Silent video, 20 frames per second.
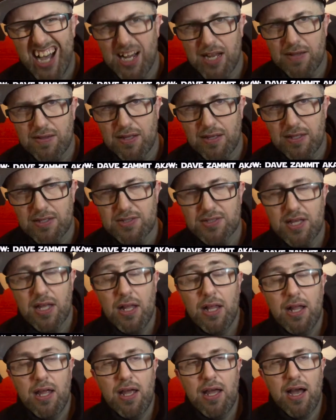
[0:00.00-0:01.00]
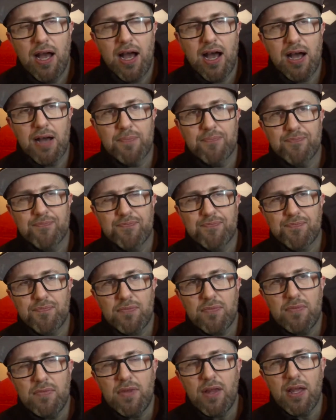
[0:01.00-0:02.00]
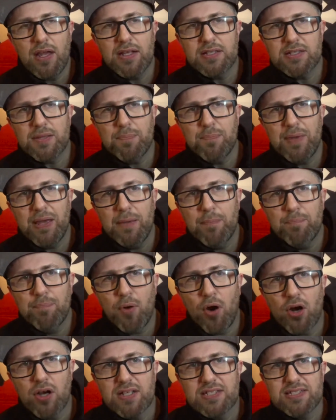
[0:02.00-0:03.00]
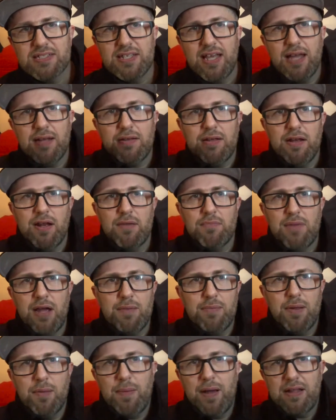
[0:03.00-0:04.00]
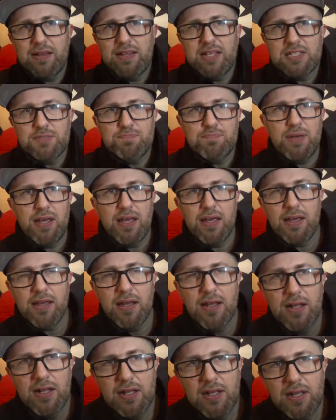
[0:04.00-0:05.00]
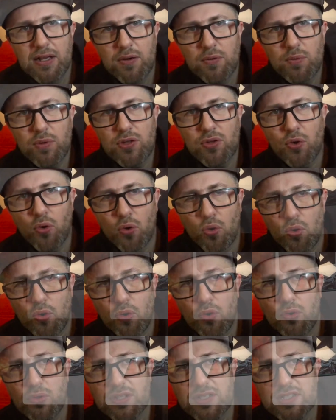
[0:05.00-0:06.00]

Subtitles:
that is, it's a big box set, maybe about this big, with all the